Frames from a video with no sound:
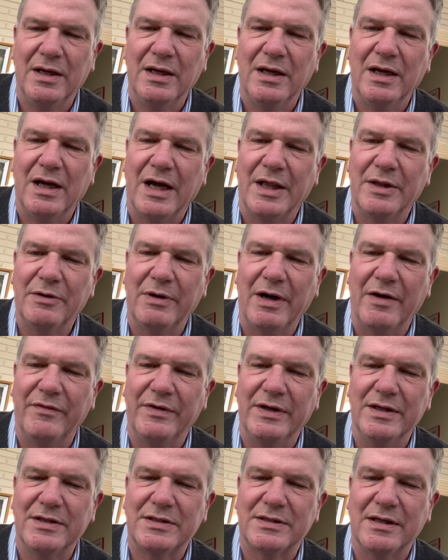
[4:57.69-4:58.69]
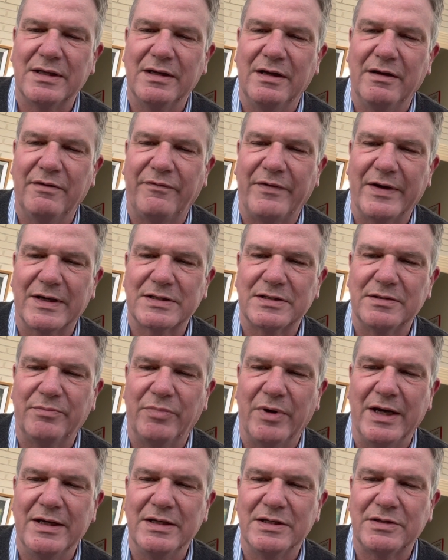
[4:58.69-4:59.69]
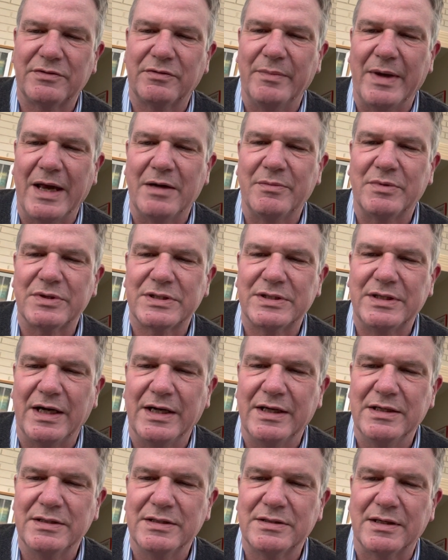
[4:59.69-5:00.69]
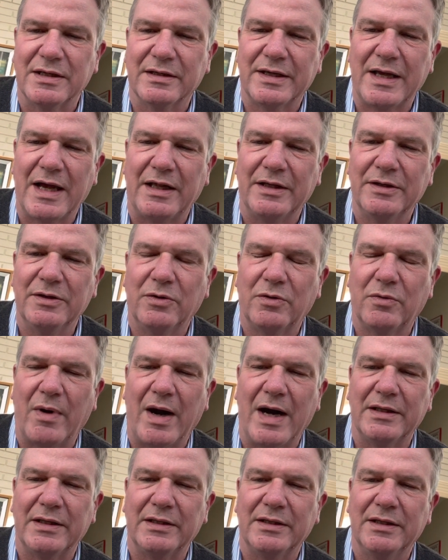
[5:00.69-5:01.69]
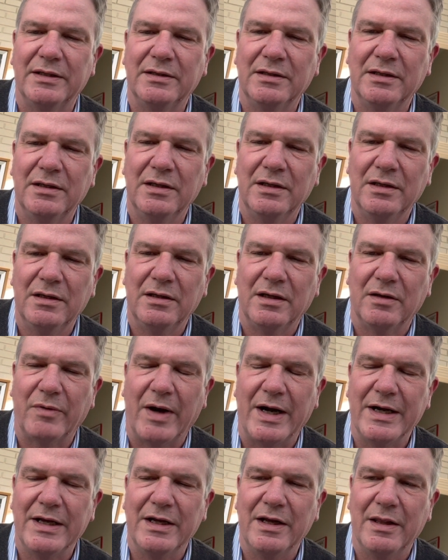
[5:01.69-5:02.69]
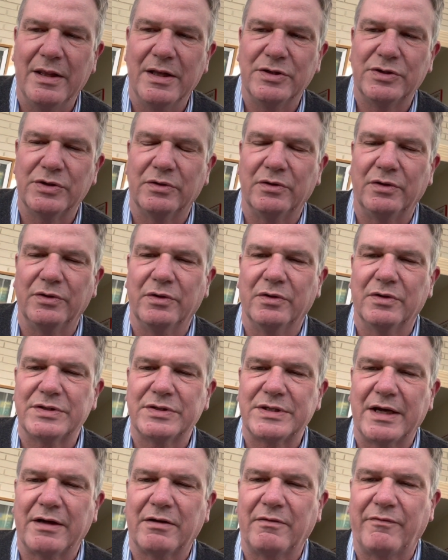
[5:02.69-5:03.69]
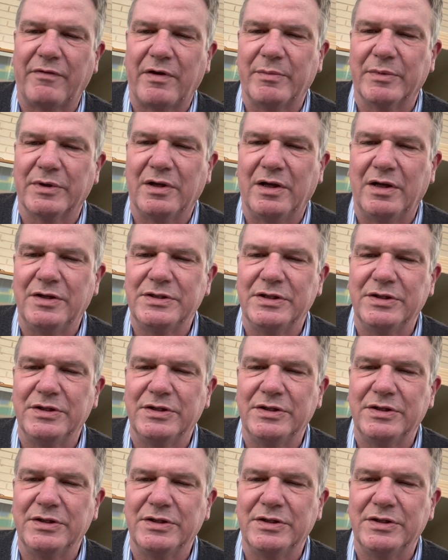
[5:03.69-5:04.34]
Other evidence that it affects the brain is from animal studies, like Callie O'Reilly writing in the journal Neuropsychopharmacology in